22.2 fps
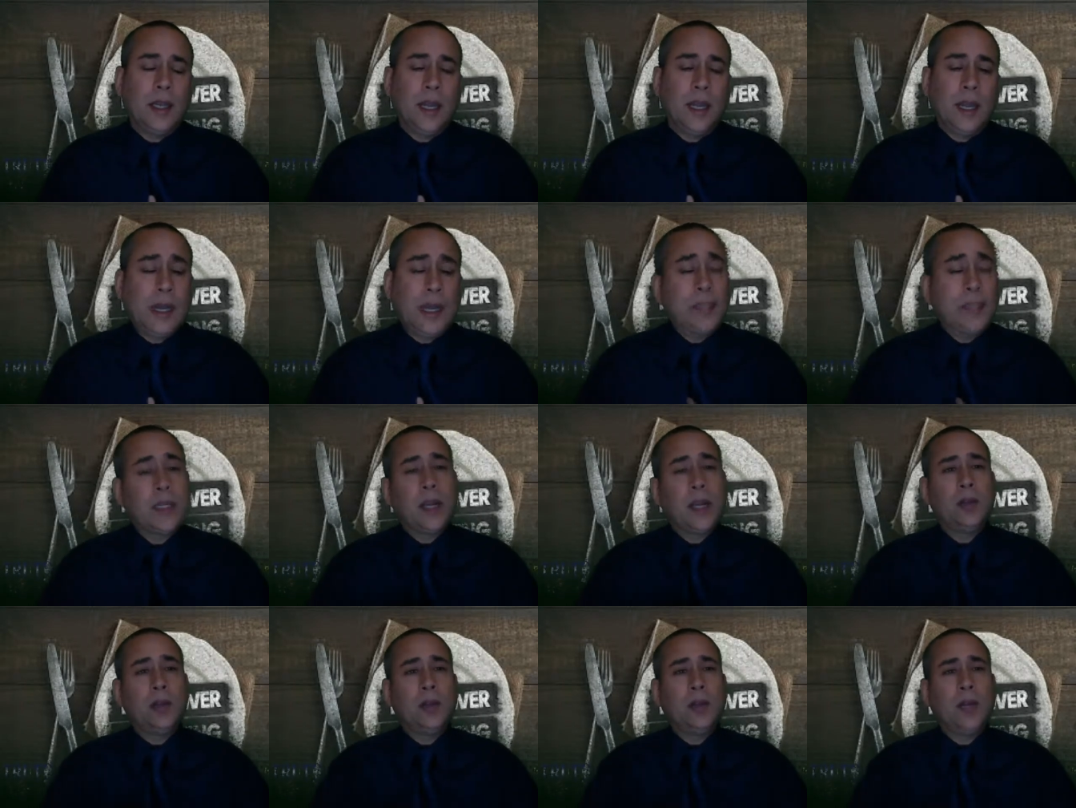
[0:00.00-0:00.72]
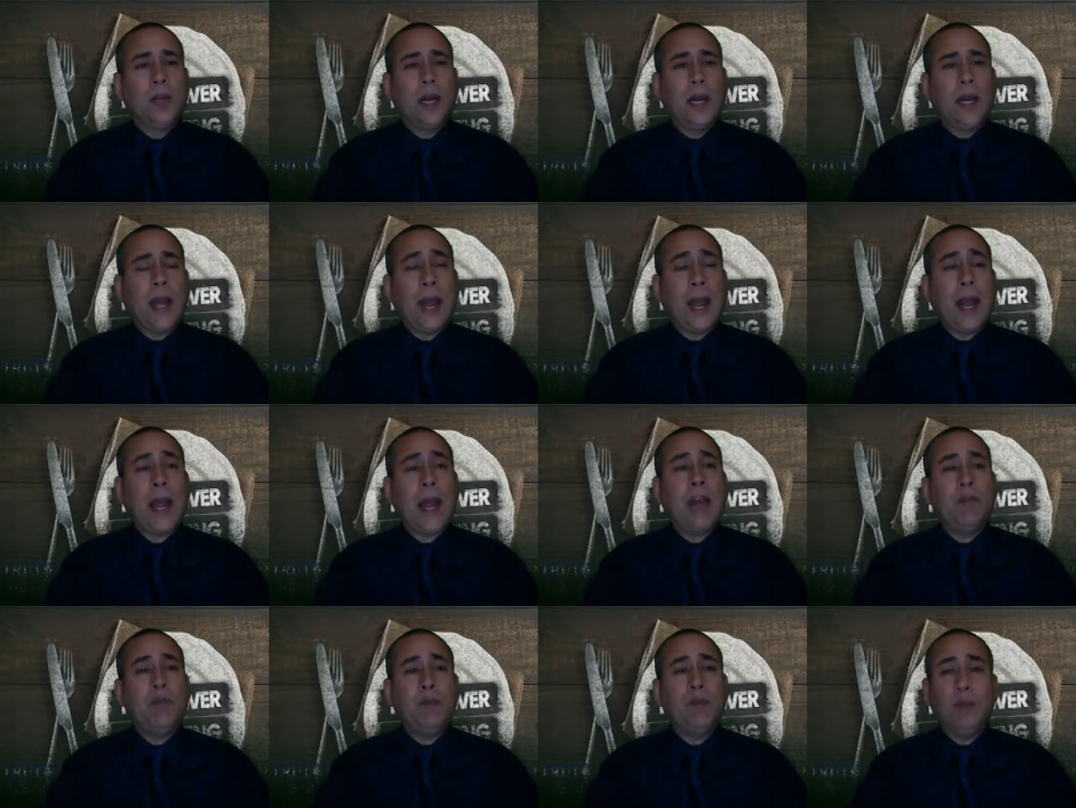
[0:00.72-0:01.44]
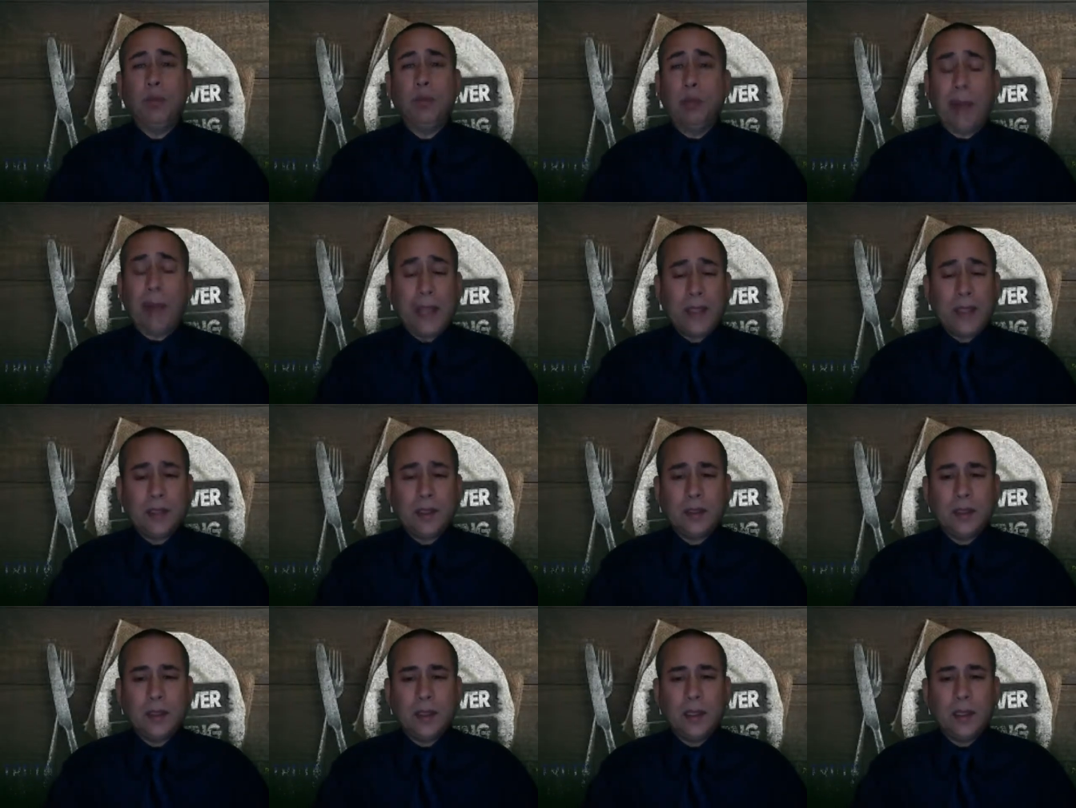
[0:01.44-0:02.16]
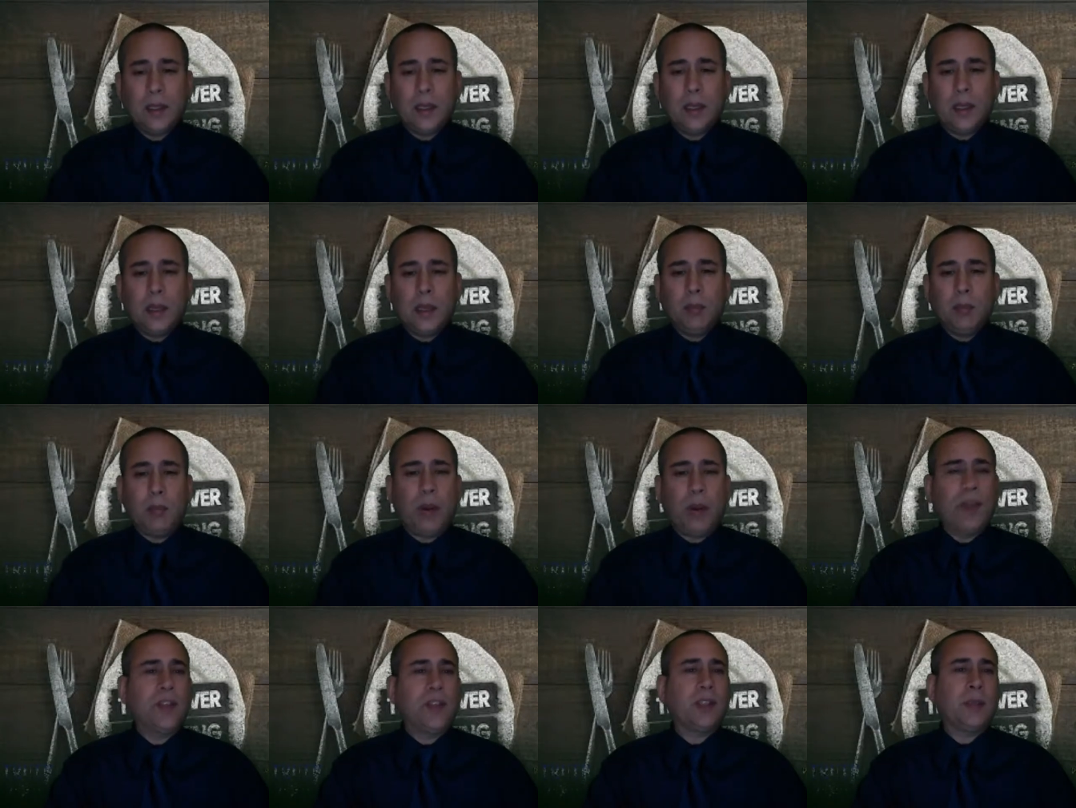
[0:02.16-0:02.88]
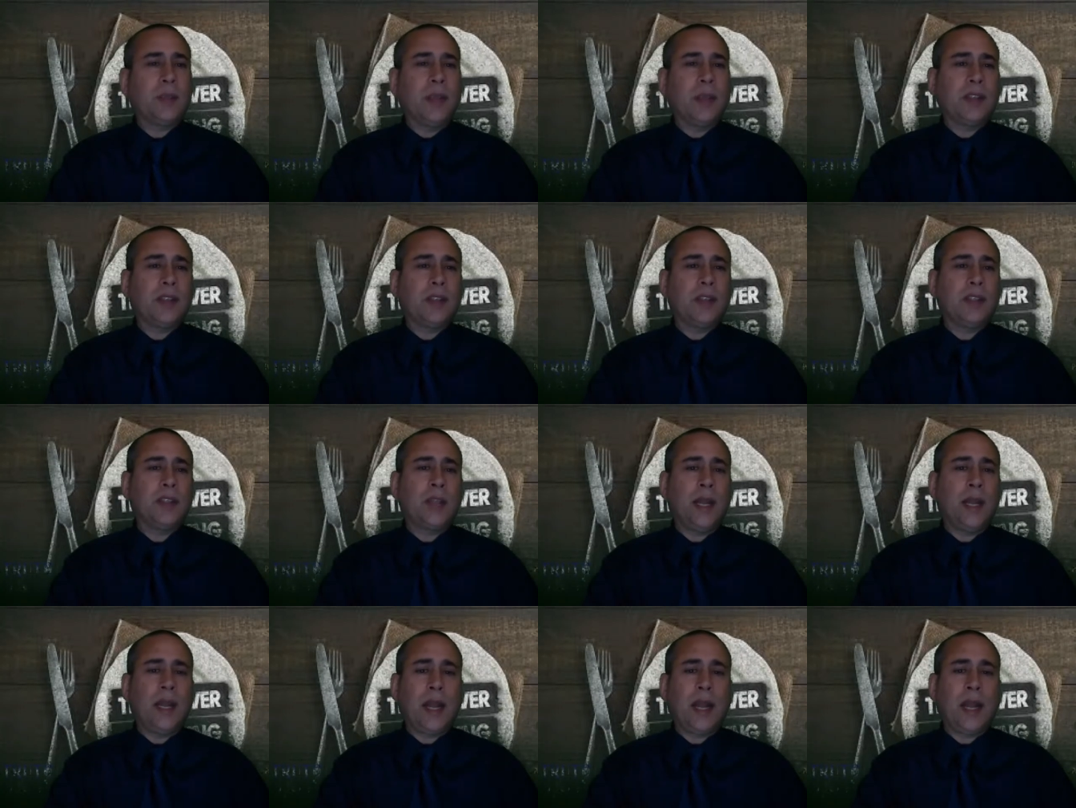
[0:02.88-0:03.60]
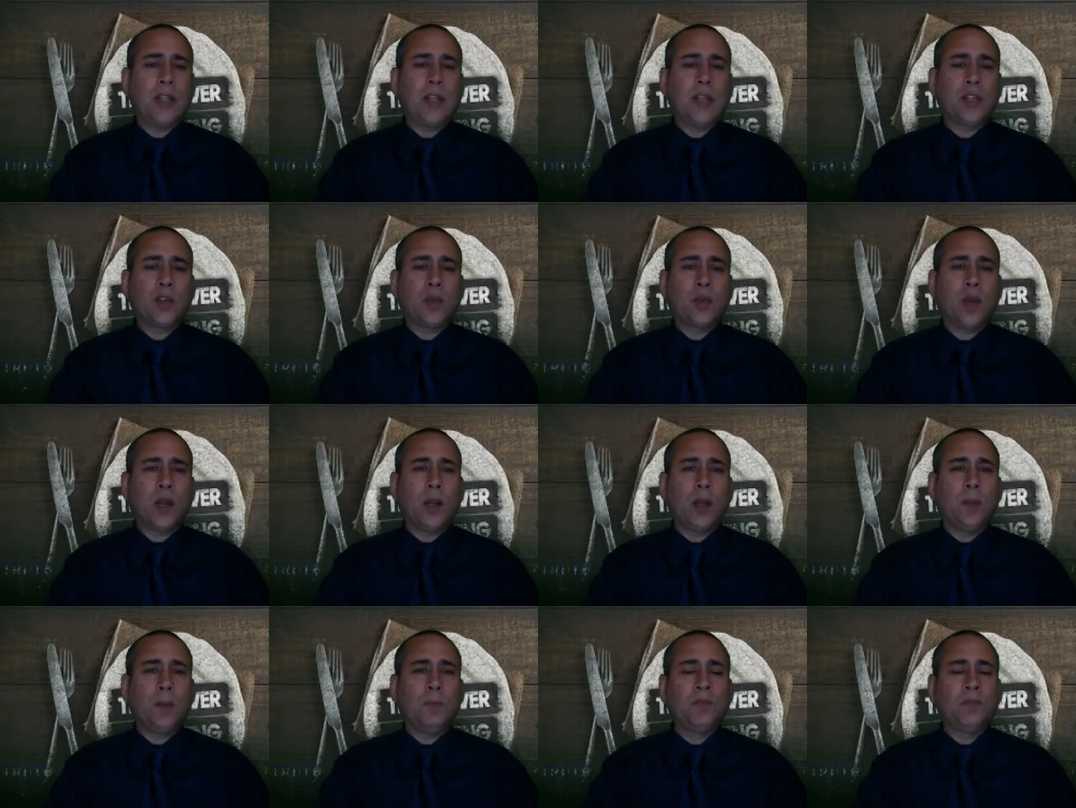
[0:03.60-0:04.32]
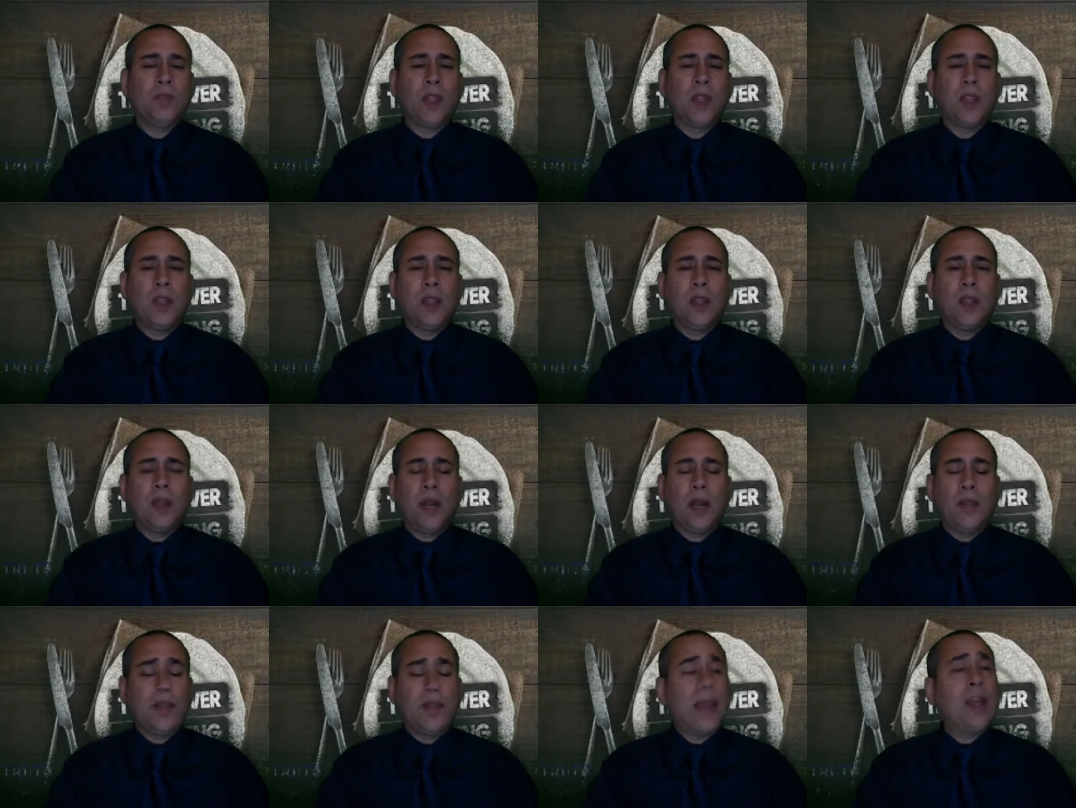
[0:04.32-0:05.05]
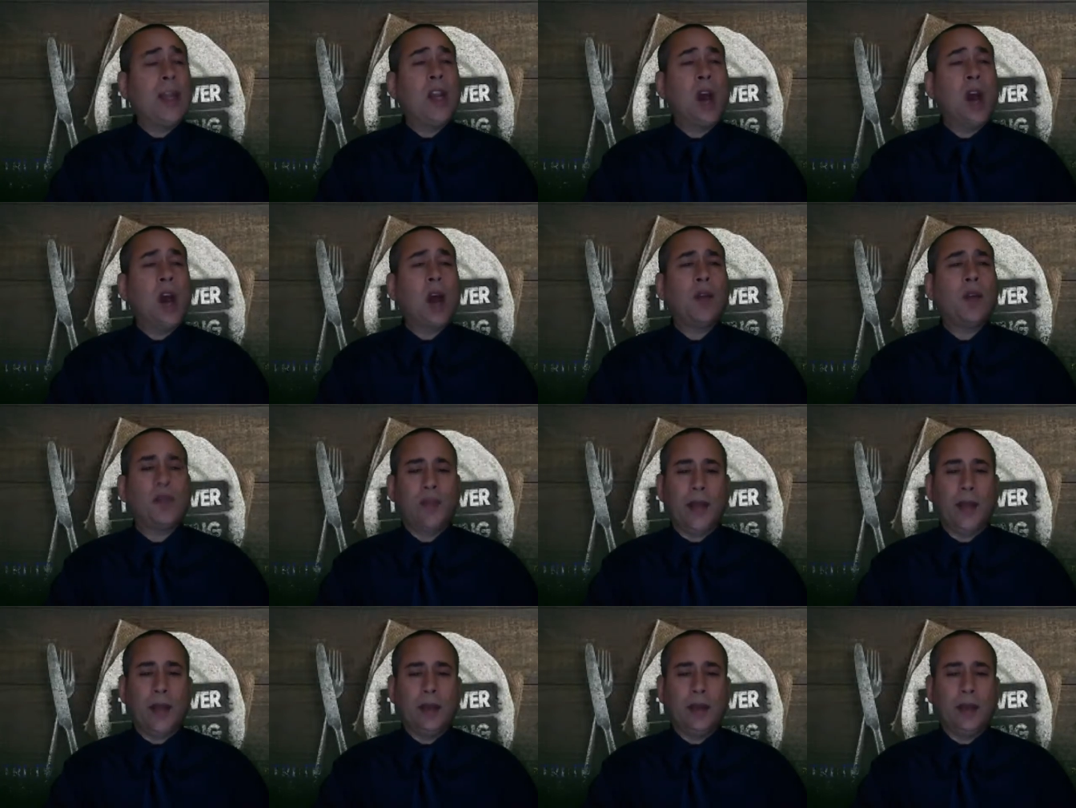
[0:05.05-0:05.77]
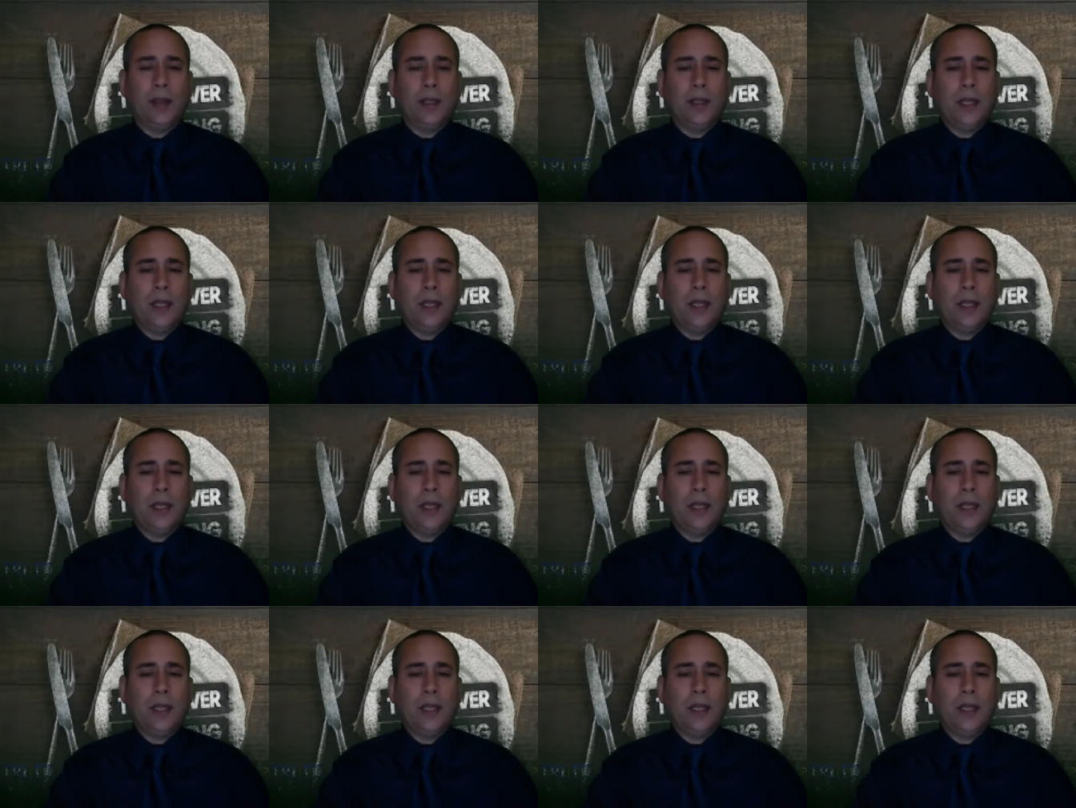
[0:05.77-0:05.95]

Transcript: And I tell you, I have been blessed by this message, and I just want to I thank God for that.